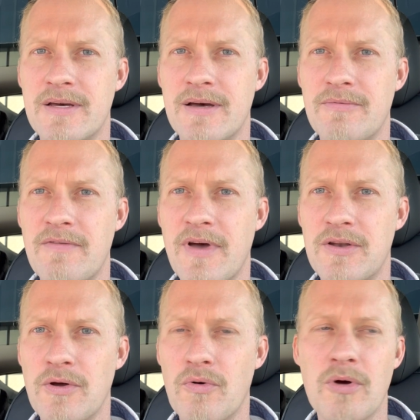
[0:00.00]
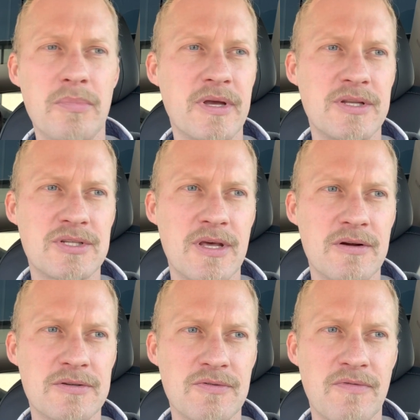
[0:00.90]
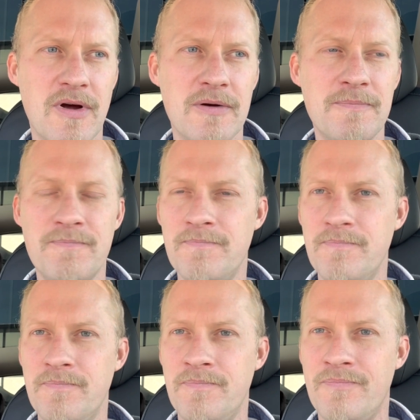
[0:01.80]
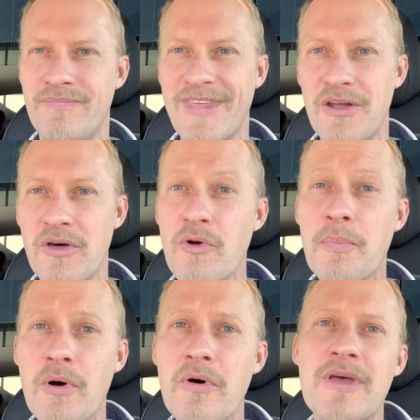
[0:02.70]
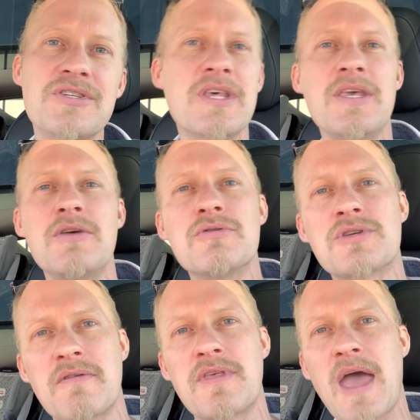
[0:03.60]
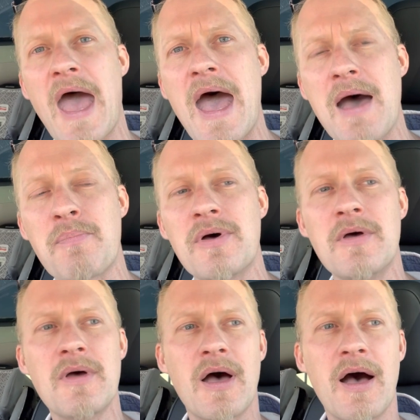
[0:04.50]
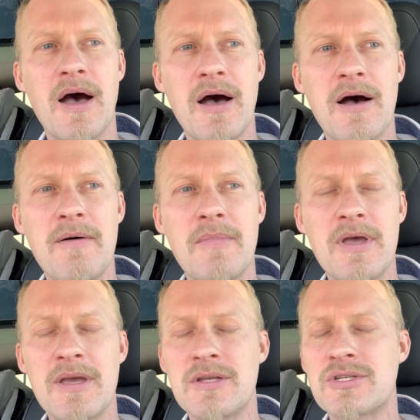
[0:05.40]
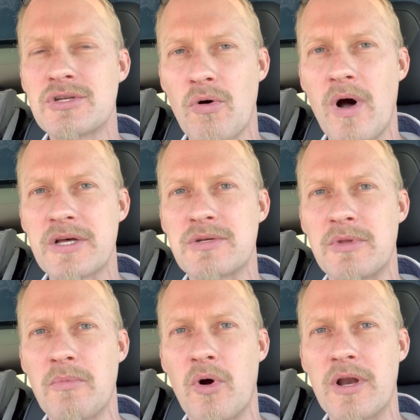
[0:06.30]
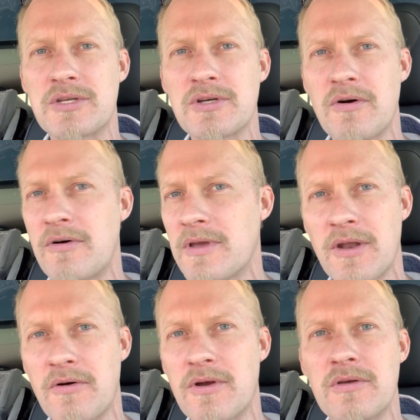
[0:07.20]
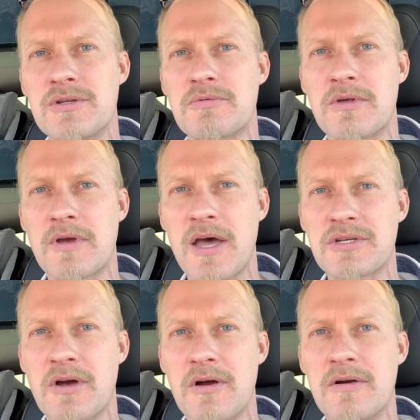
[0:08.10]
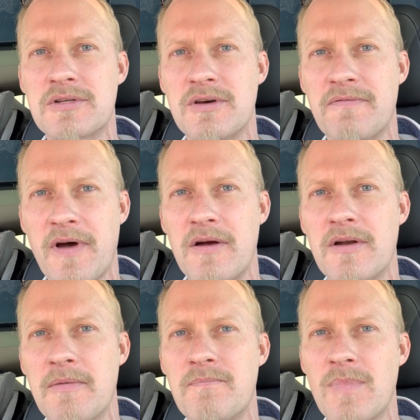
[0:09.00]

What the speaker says: We've had no complaints there so far. Another pro is the use of the app. It's so awesome in the morning. So, you're used with your gas car to fire it up,